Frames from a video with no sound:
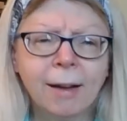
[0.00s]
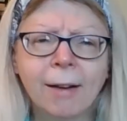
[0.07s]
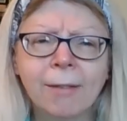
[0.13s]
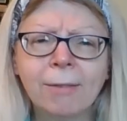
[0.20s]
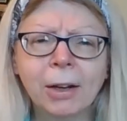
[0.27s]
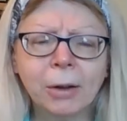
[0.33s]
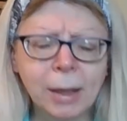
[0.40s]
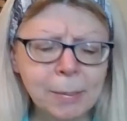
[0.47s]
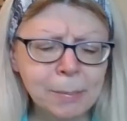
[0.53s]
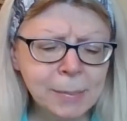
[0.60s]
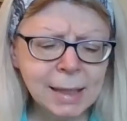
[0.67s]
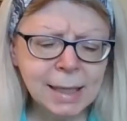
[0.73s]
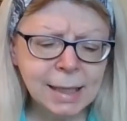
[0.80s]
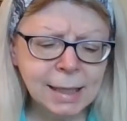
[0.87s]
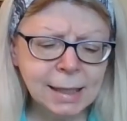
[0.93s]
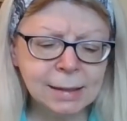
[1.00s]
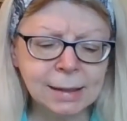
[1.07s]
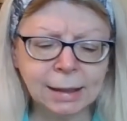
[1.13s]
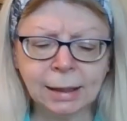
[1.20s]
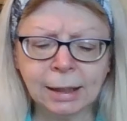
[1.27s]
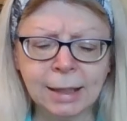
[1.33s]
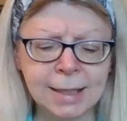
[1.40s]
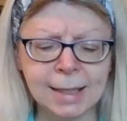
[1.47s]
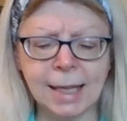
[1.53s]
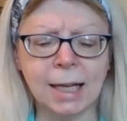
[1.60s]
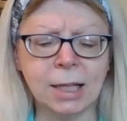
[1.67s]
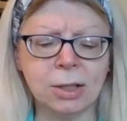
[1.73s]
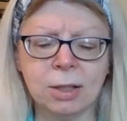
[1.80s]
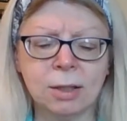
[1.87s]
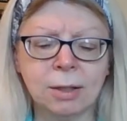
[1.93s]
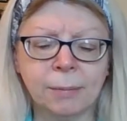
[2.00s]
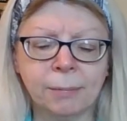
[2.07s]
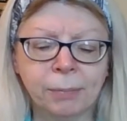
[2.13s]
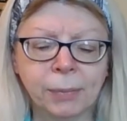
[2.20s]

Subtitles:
A very mean diddle is this.